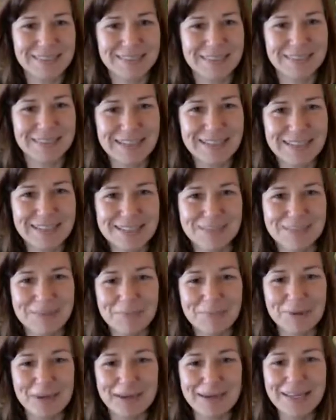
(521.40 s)
Thanks,
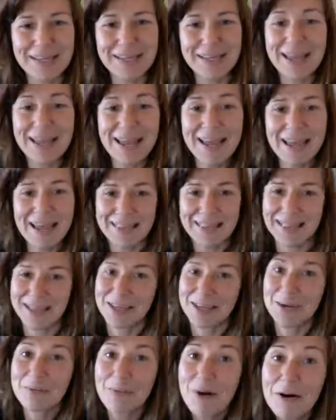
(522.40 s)
everybody.
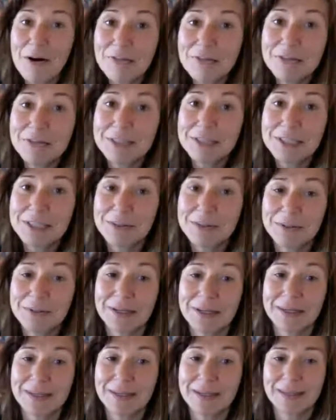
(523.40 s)
Thank you all for
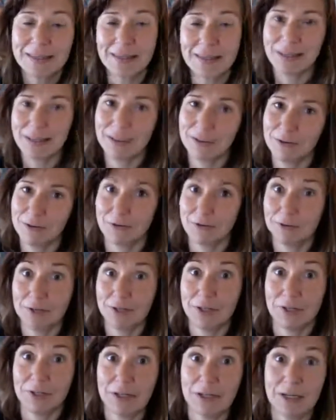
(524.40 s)
tuning in. Thank you for
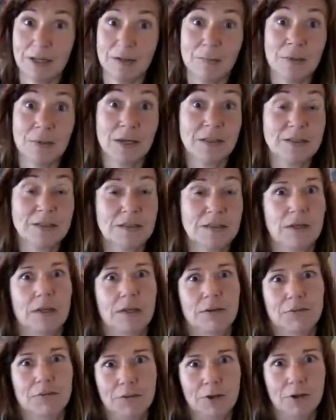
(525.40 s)
your emails.
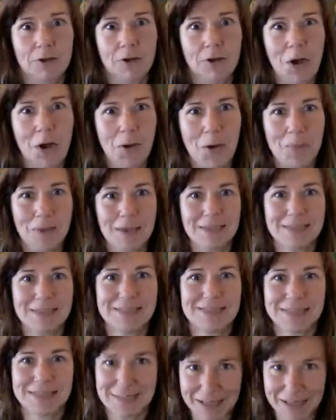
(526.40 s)
Thank you for your comments.